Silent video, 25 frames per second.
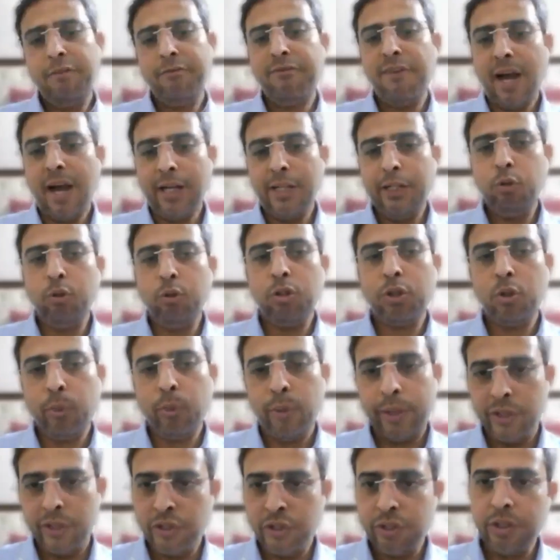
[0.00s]
a very
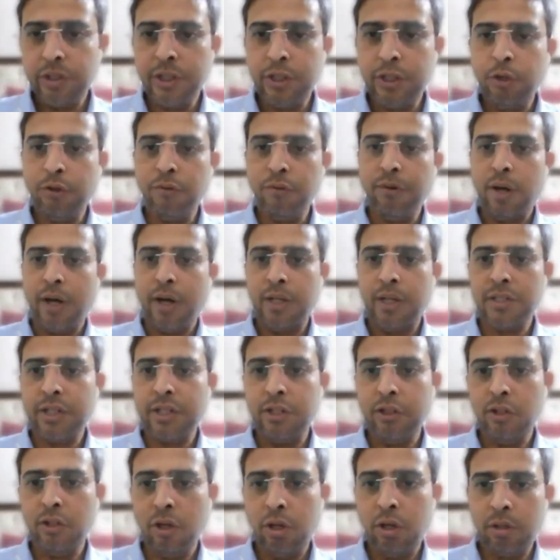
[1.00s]
valued question that
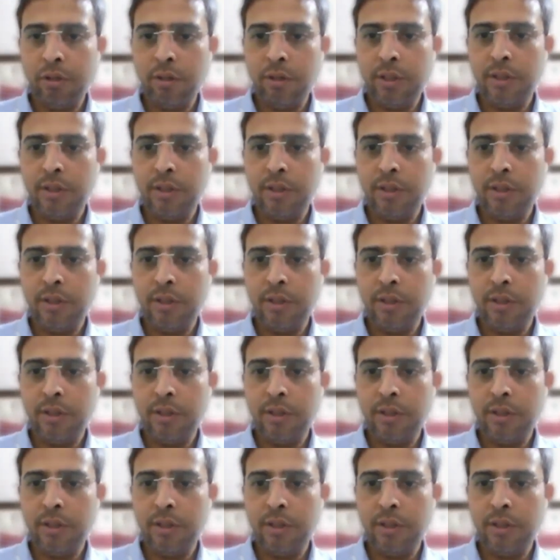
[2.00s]
you've asked